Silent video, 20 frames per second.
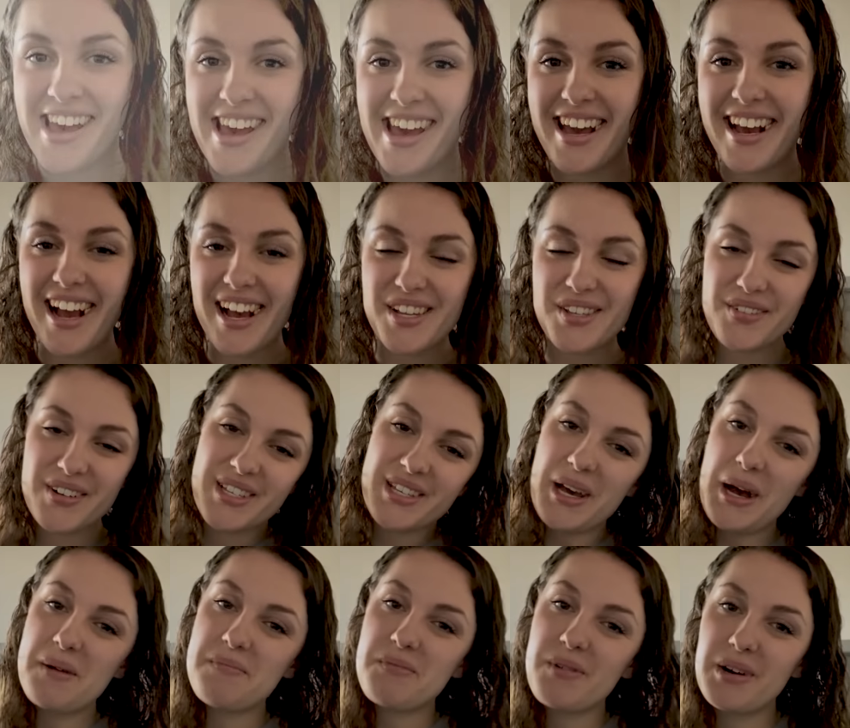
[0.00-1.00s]
Hey guys, what's
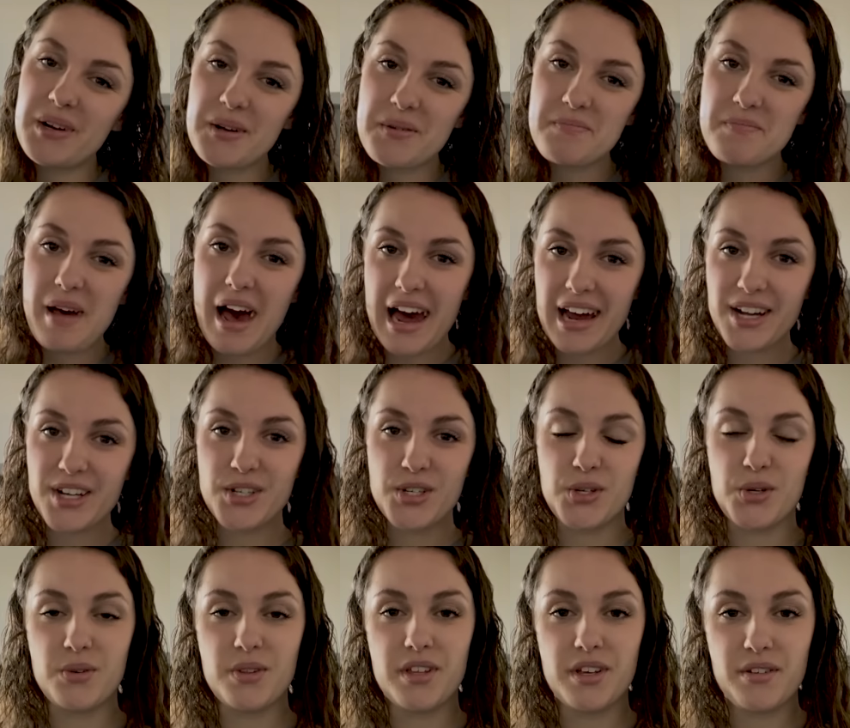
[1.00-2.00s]
up? Welcome back
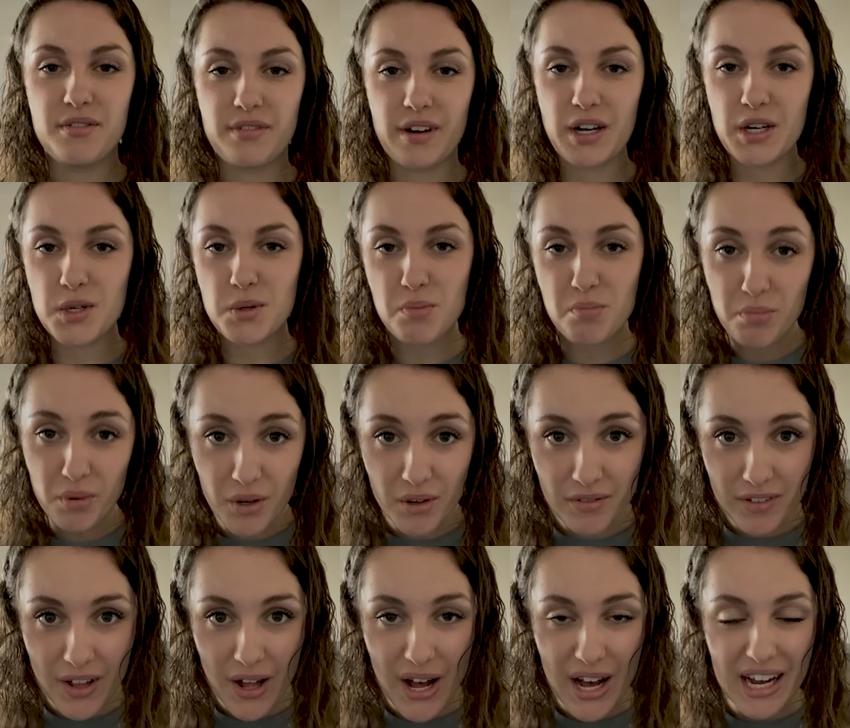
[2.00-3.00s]
to the French Bull
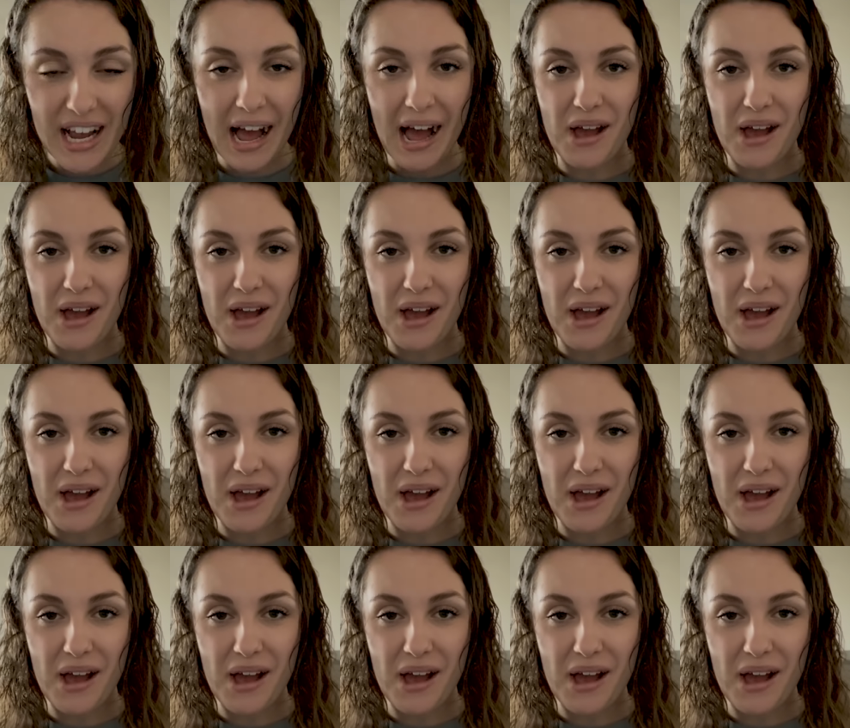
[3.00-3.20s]
vlog.